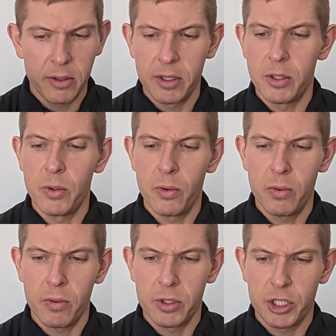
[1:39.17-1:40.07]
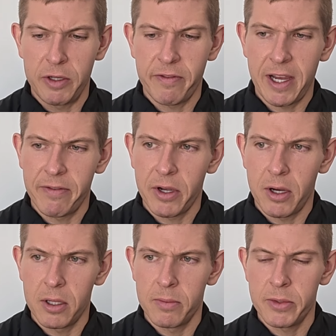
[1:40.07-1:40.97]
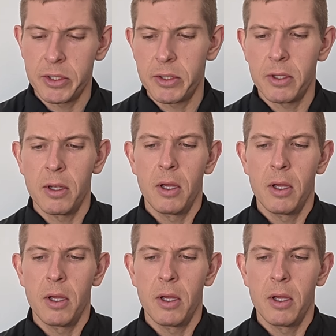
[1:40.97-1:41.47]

the new G5 columns,